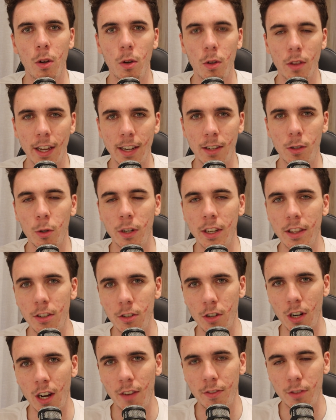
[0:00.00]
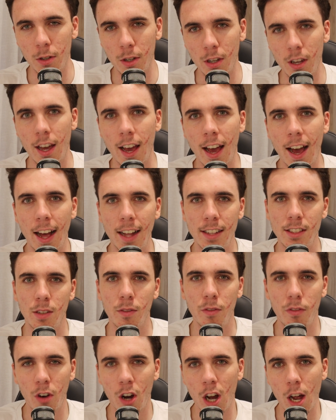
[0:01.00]
who they took in the draft, to add
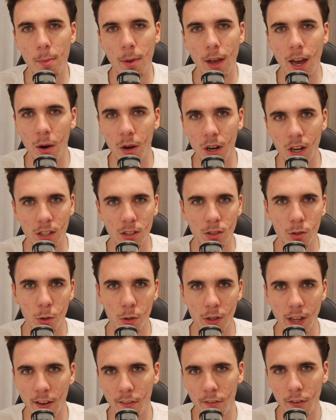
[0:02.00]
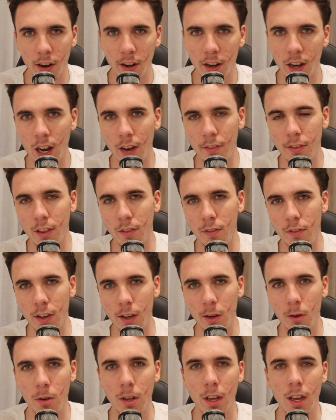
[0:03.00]
some firepower to that front half of the
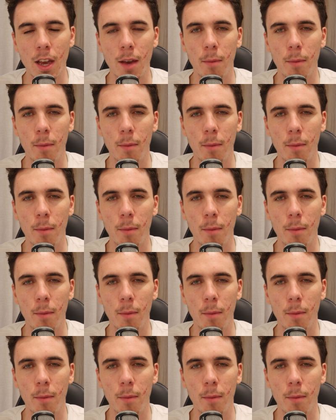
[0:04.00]
field.